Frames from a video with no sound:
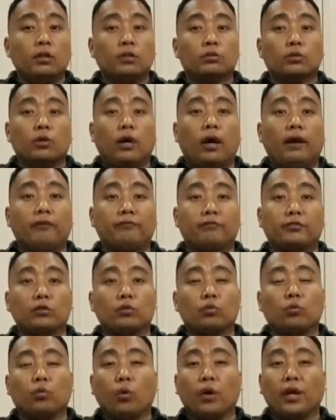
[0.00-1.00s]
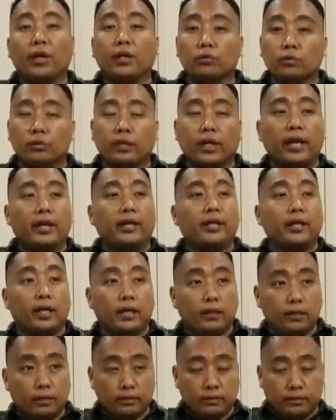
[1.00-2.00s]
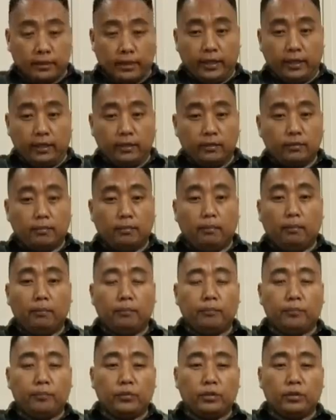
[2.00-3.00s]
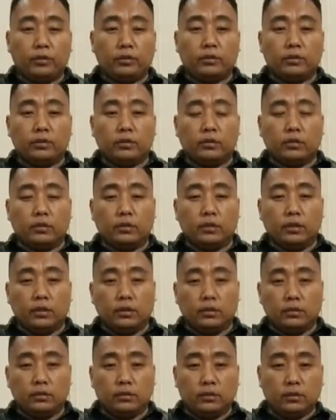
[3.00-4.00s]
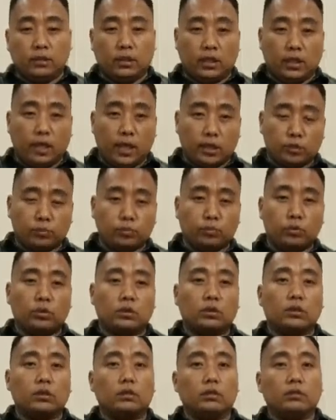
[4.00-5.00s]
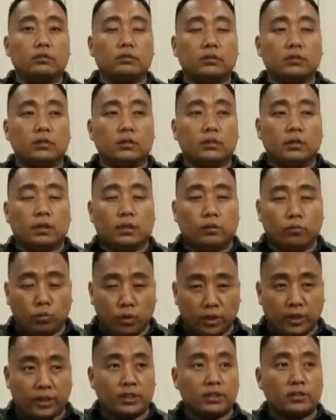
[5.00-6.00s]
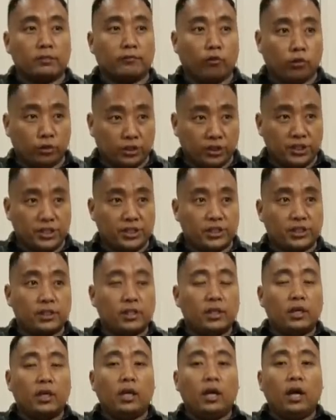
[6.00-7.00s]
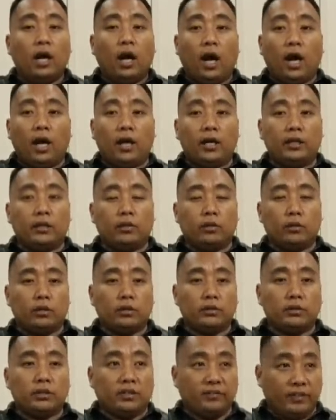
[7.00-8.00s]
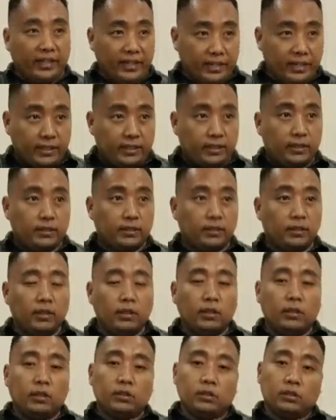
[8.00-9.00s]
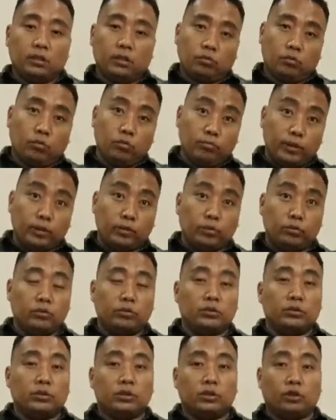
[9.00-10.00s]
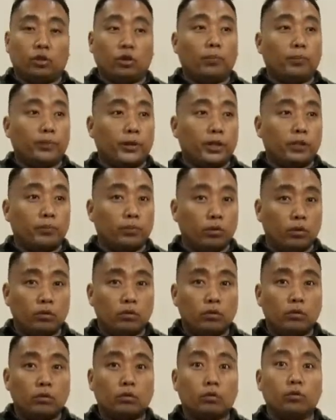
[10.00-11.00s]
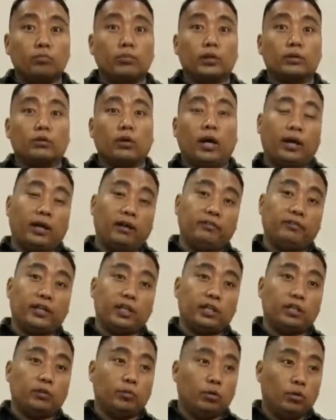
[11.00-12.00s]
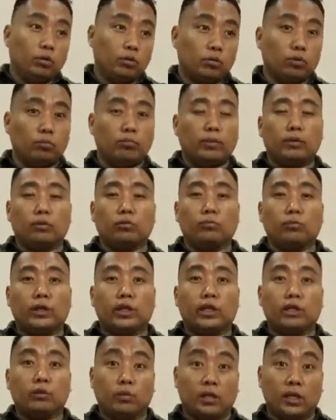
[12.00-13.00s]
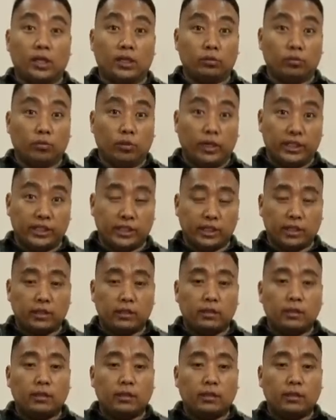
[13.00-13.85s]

So after going to the area there, the grassroots workers, the voters, are divided. Kunba to Jacob ke dibo, kunba to Akavi ke dibo, kunba to Moi ke dibo la to ulaishe.